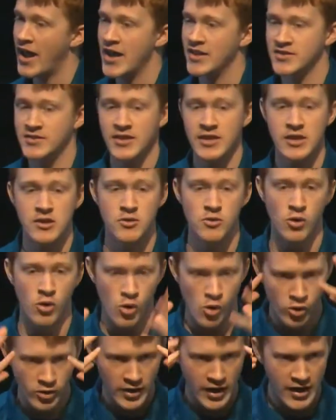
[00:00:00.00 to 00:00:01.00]
ask that you
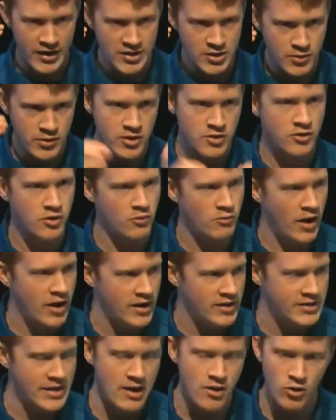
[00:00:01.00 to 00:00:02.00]
hold on to it. You could write
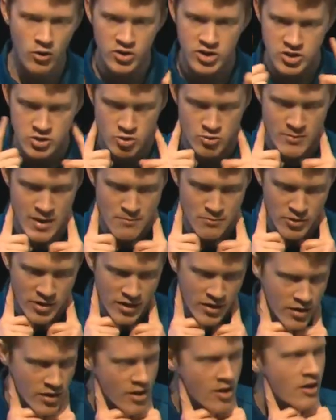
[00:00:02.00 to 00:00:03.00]
it down or just remember it.
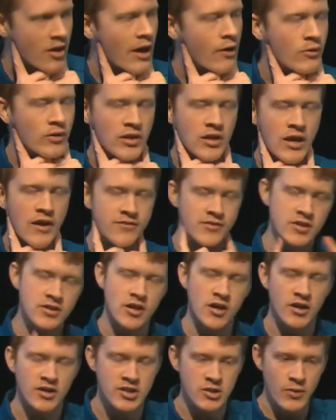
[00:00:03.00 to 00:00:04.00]
I would love to
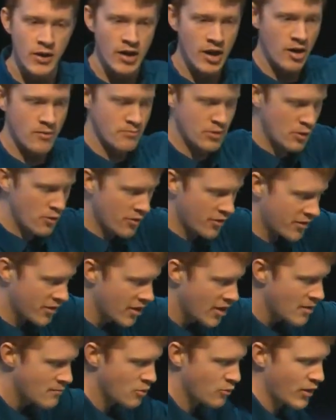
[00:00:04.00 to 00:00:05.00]
talk to you at our
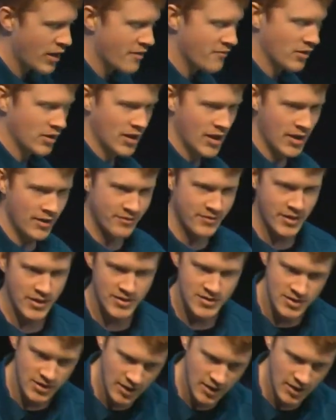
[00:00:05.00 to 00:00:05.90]
booth, but we have a lot of things to